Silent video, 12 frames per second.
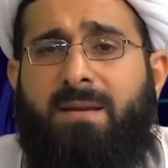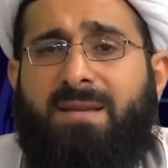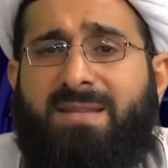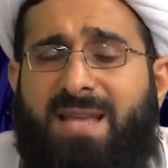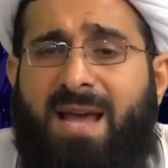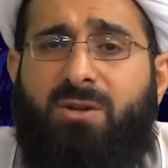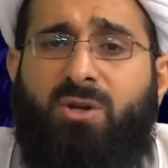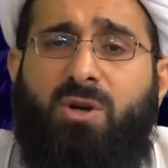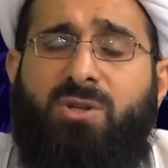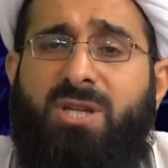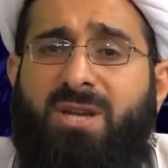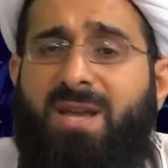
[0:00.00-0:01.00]

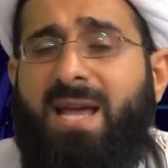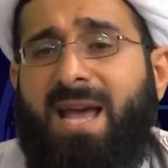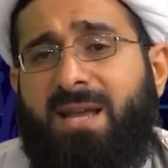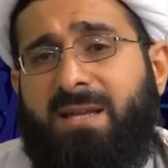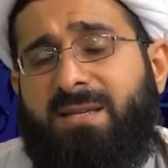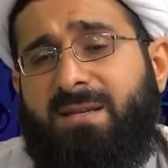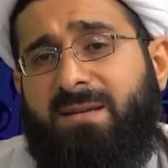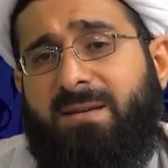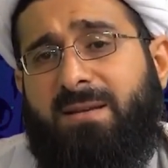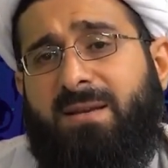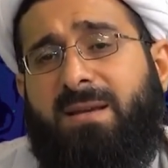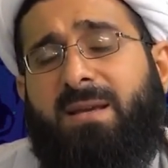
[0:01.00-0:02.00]
Psychological health
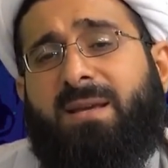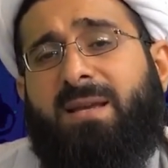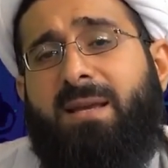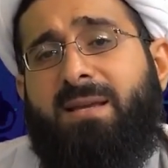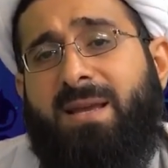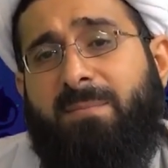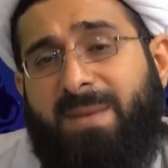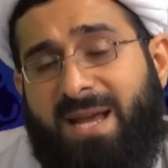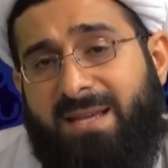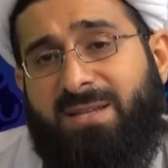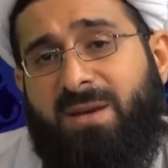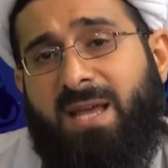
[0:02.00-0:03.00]

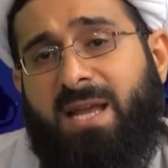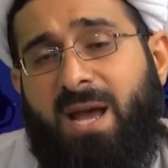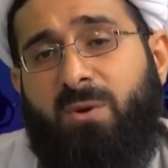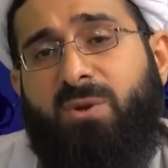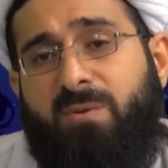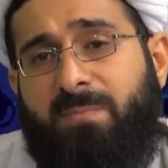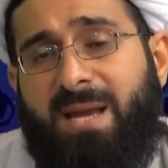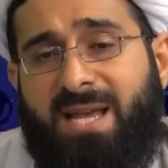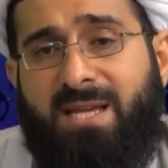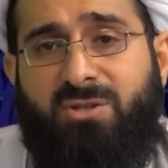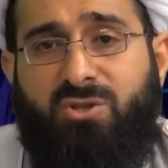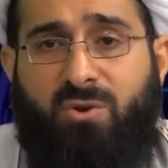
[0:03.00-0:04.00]
depends on how you
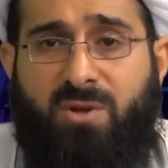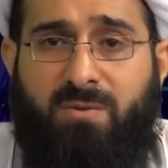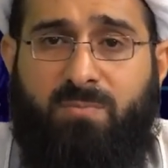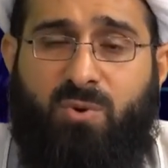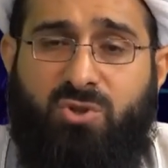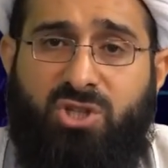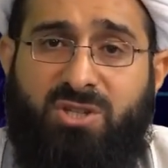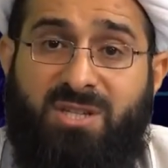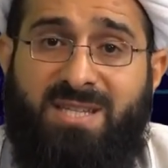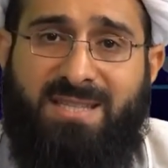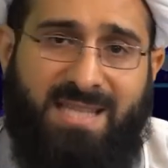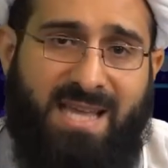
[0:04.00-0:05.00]
manage your emotional
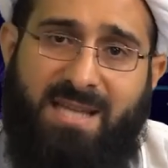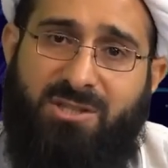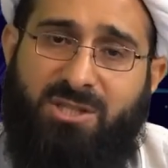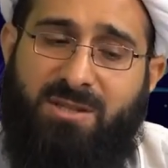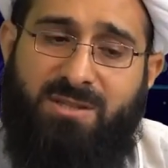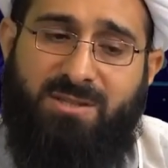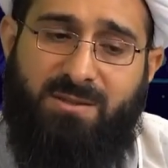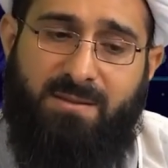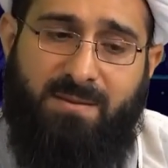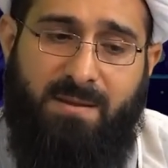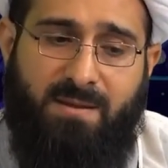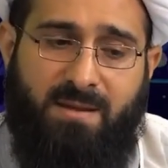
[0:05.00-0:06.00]
intelligence
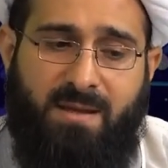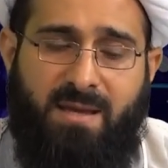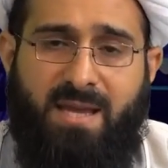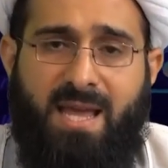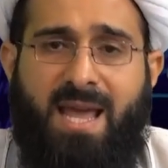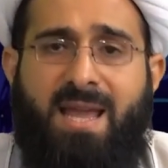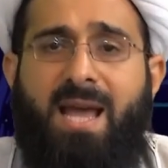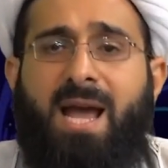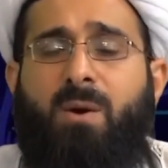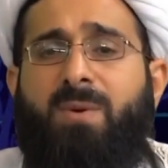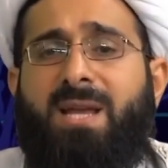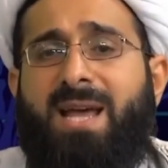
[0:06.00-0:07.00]
and
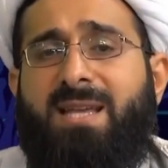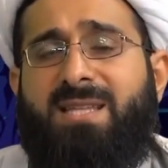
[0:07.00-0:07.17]
how we can